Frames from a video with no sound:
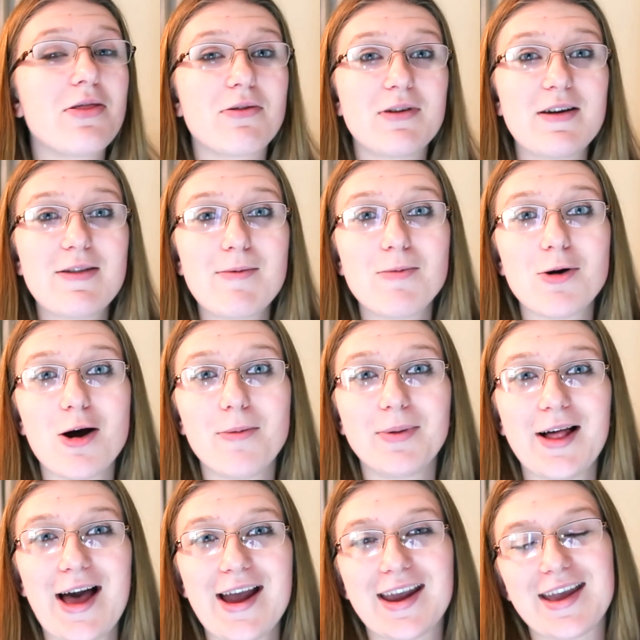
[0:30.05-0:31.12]
3 of them are all
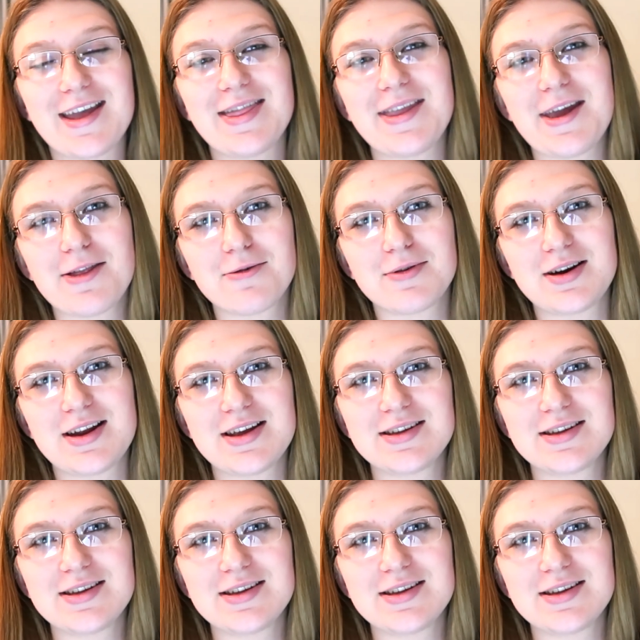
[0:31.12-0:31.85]
black and the other one